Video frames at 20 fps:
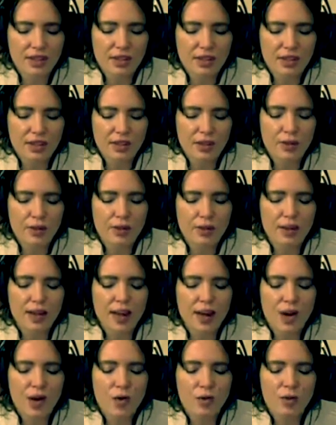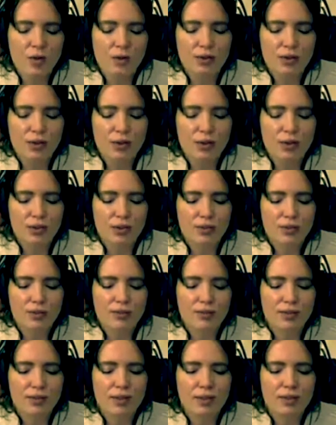you are now going to
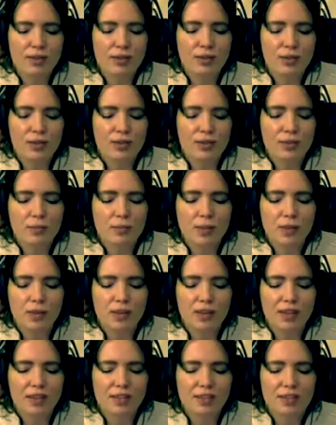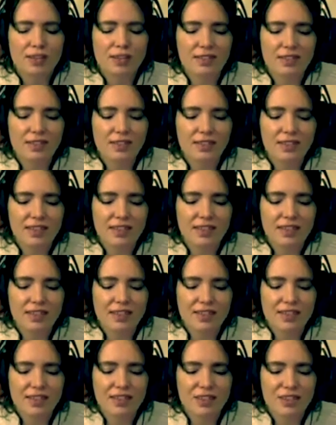feel your spirit,
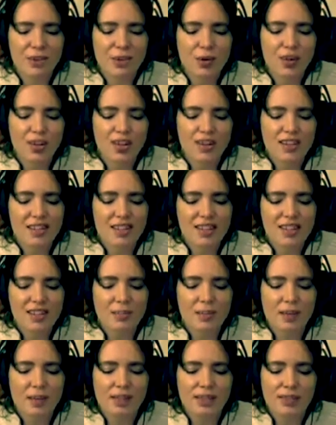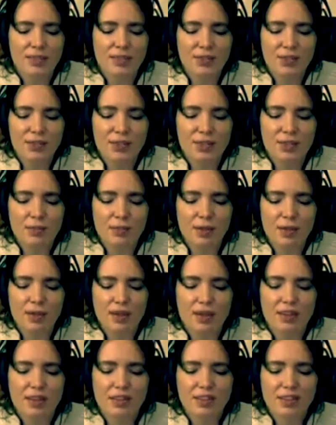the joyous aspect of your
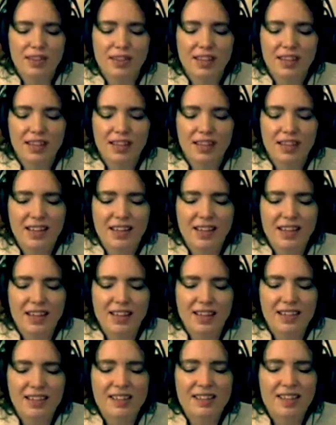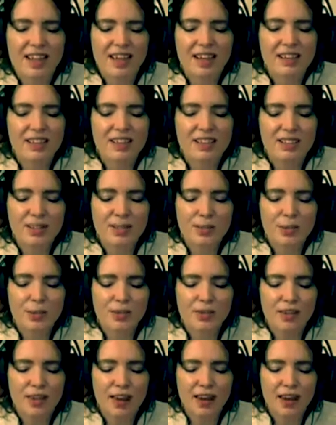spirit that dances with
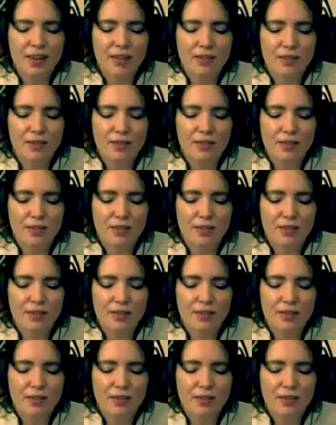life.